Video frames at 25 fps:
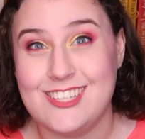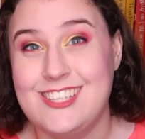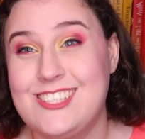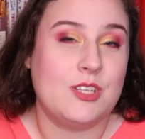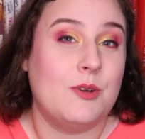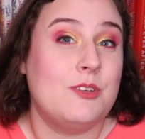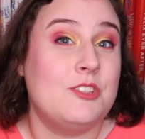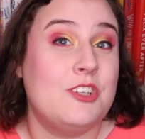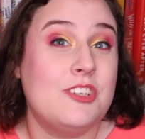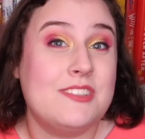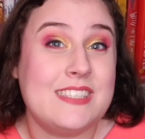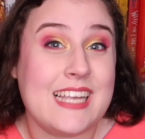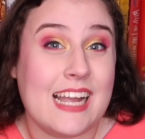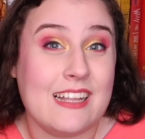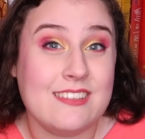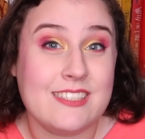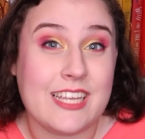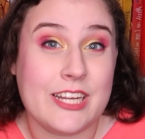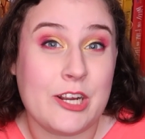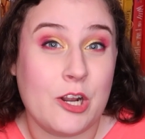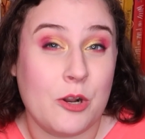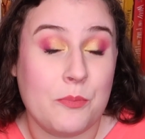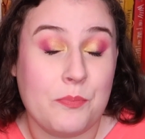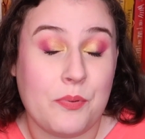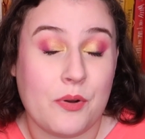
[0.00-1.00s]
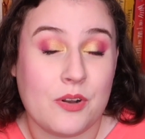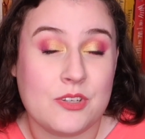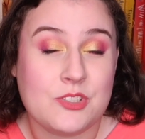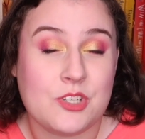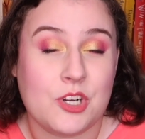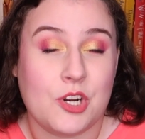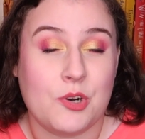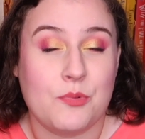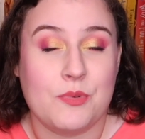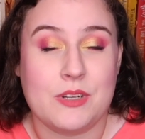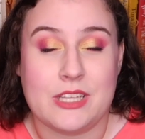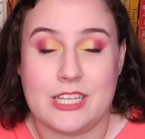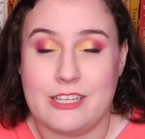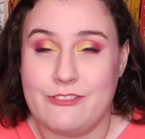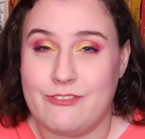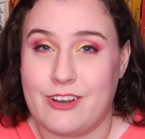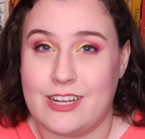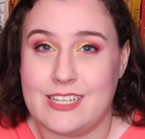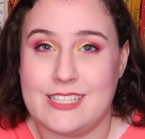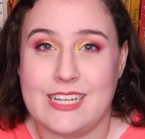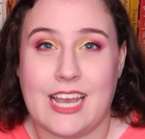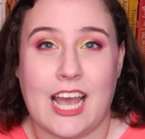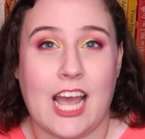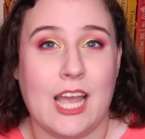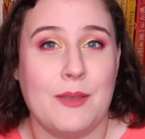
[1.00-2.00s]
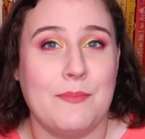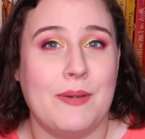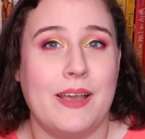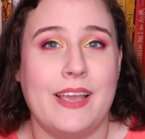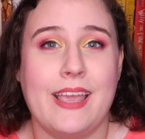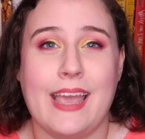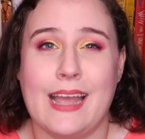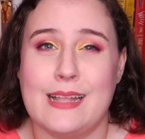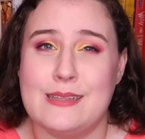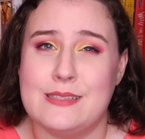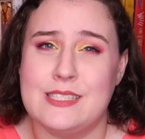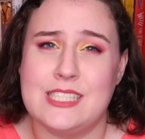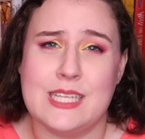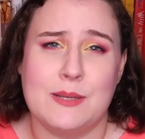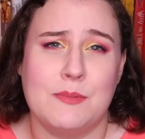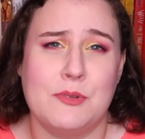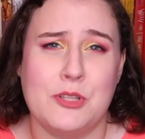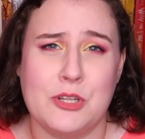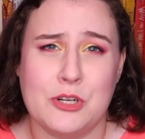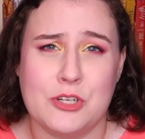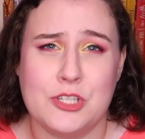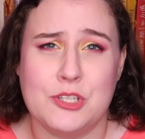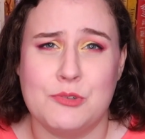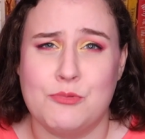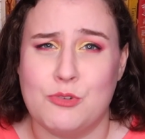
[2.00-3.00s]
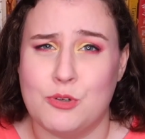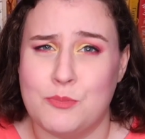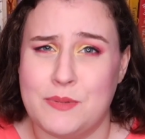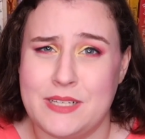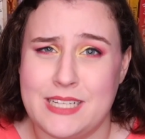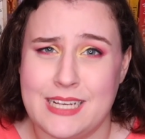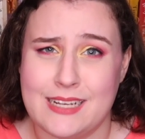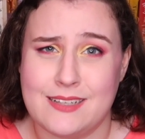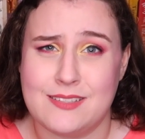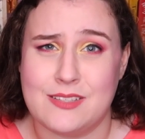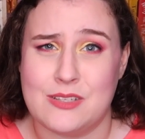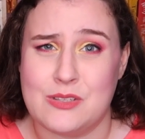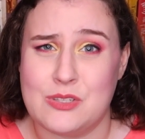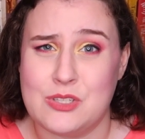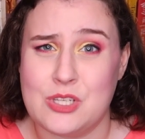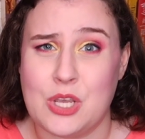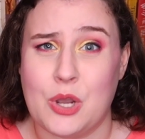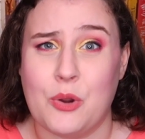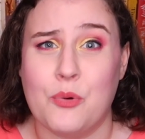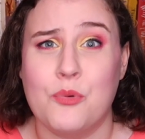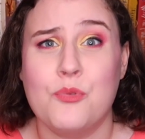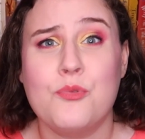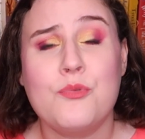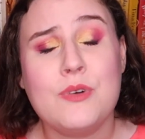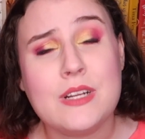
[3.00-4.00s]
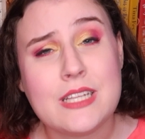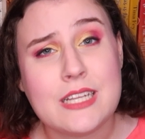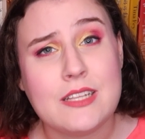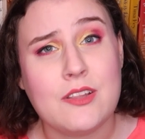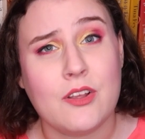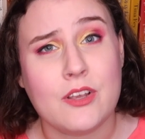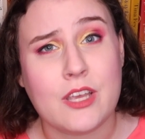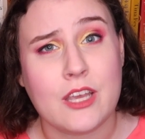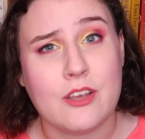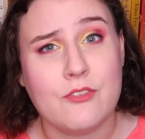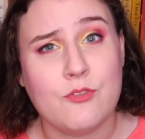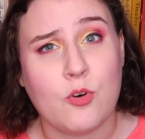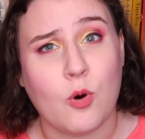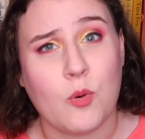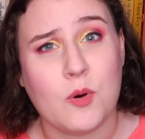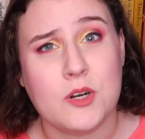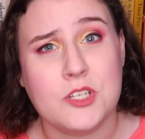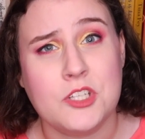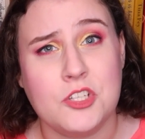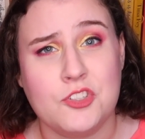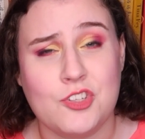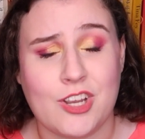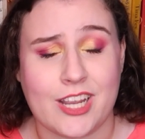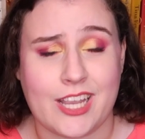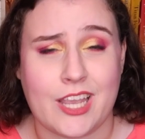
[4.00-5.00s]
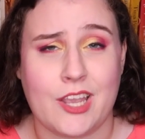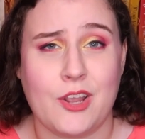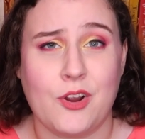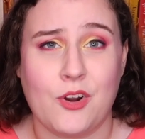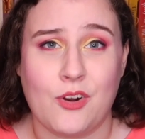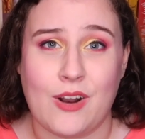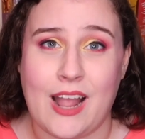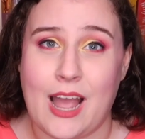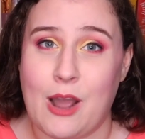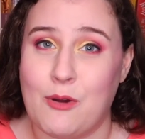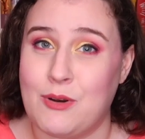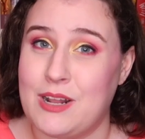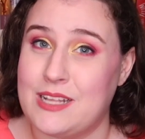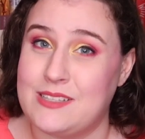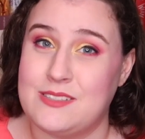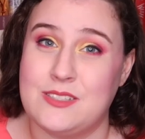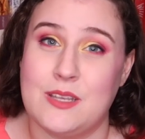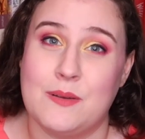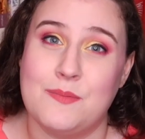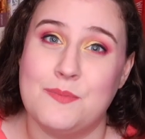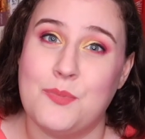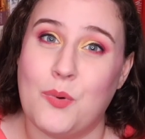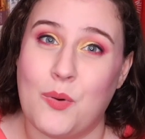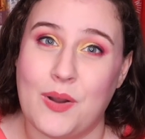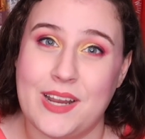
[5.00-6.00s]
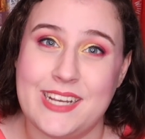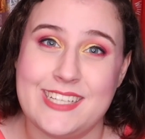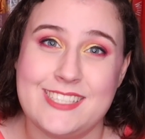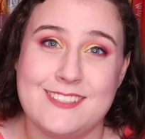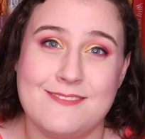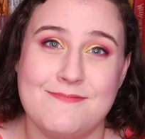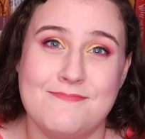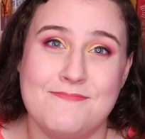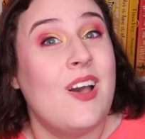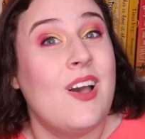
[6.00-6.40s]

So it just sounds like her books are a really fun time. Again, similar to Ruby Dixon, so really looking forward to checking her out at some point.